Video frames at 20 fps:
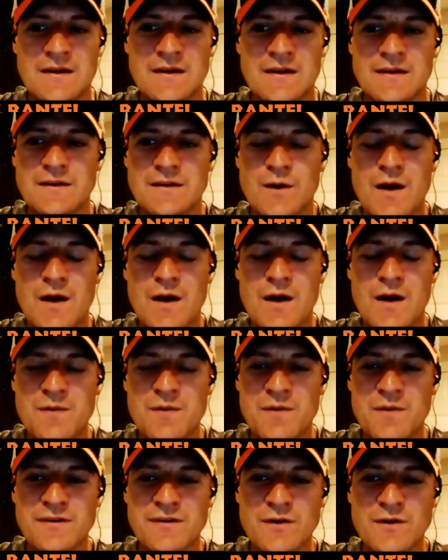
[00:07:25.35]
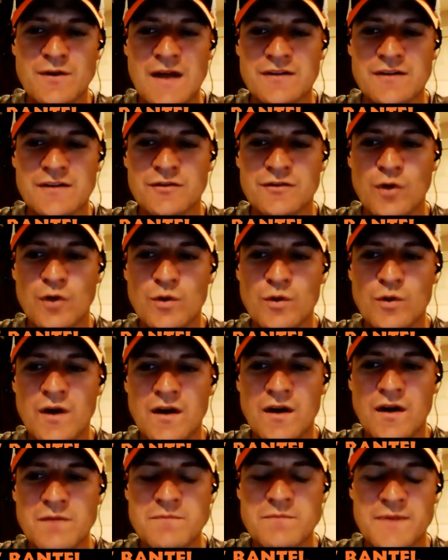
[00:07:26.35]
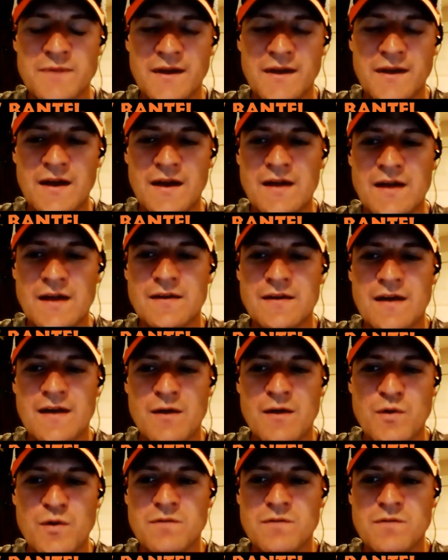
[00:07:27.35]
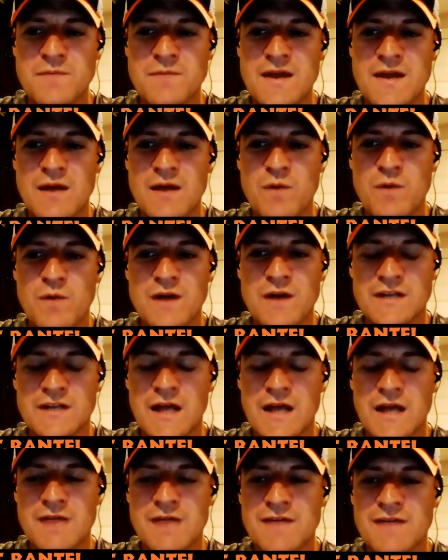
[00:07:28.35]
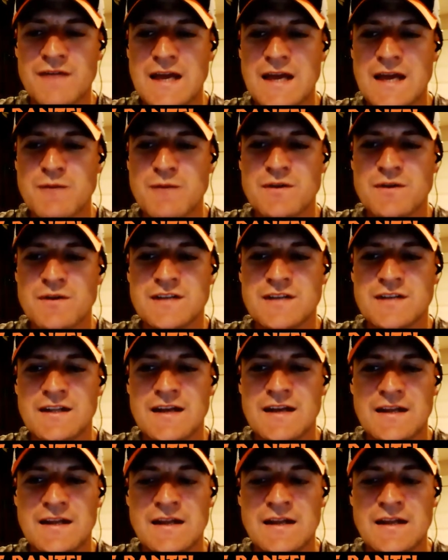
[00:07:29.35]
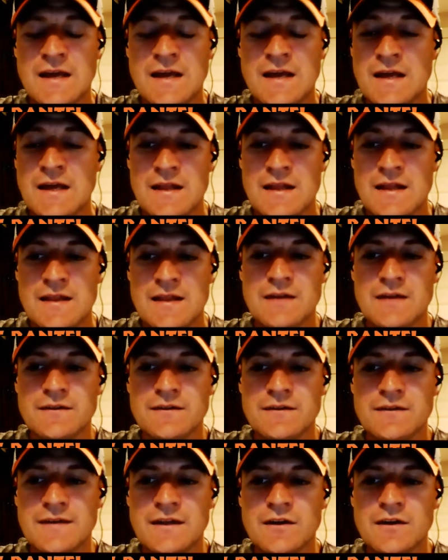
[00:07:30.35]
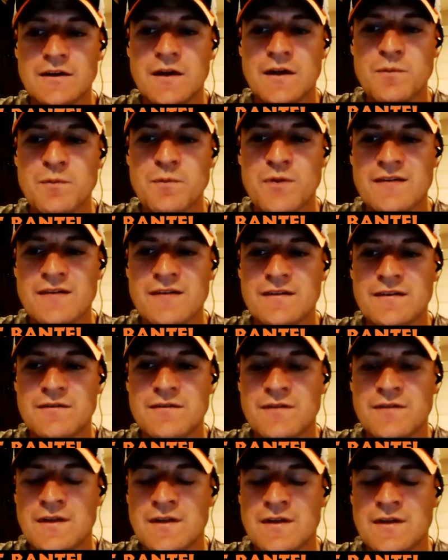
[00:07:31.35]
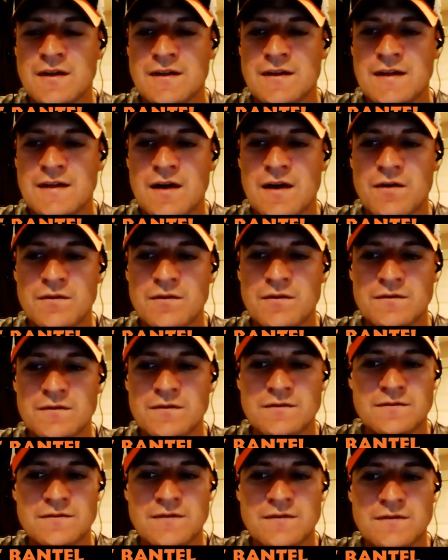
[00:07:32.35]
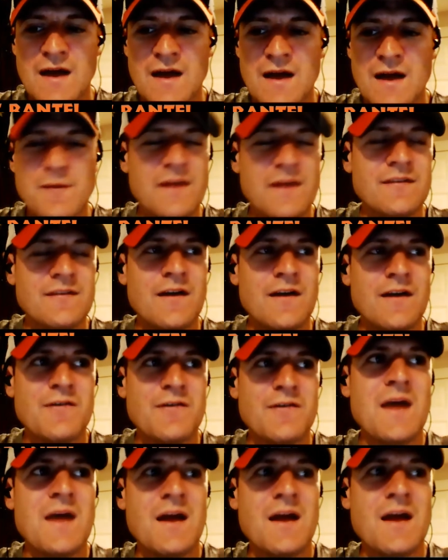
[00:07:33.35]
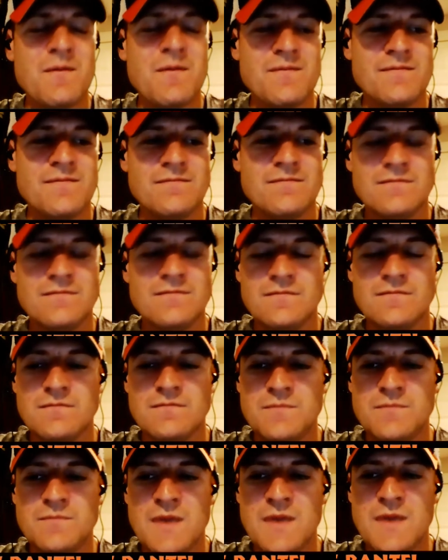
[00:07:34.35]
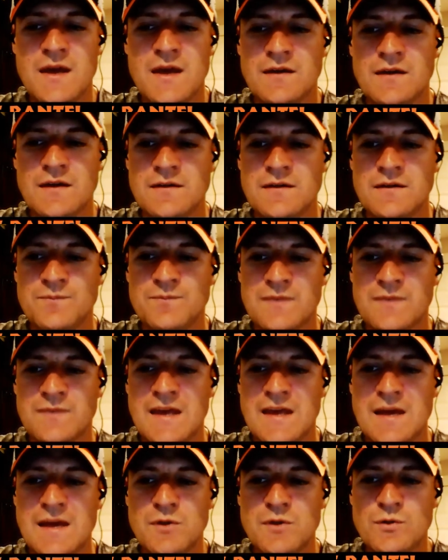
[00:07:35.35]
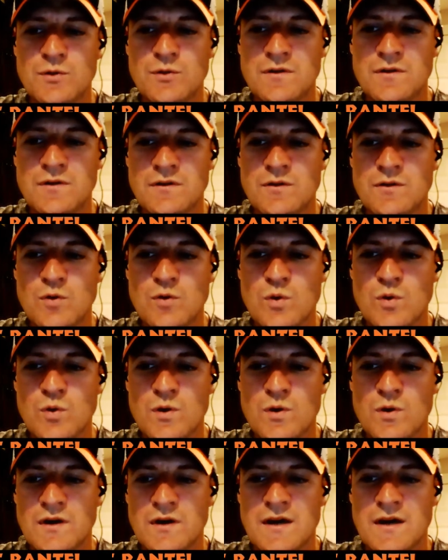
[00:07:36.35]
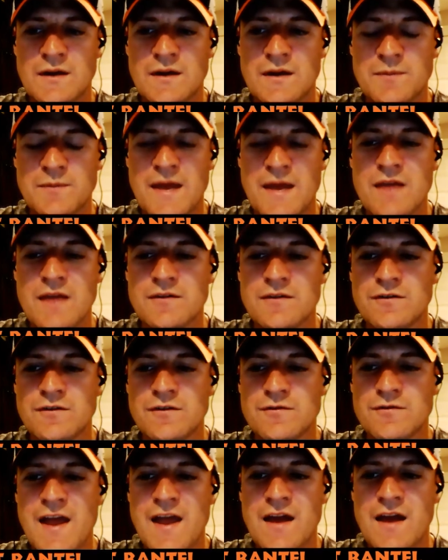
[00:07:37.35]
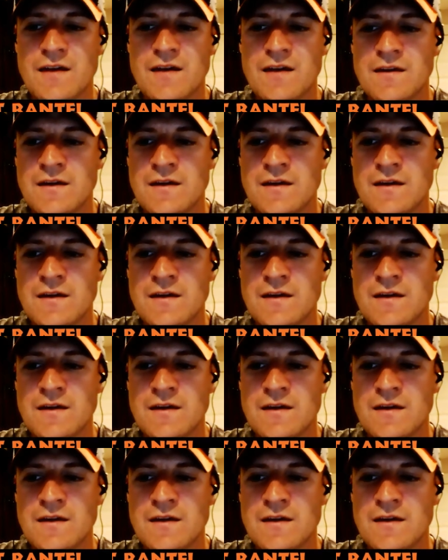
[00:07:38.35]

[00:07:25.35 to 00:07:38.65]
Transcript: I'm still not sold on them, but I will admit I watched a lot of that game on Sunday, and they did look impressive. Now, I myself am not a big Cam Newton or Panthers fan.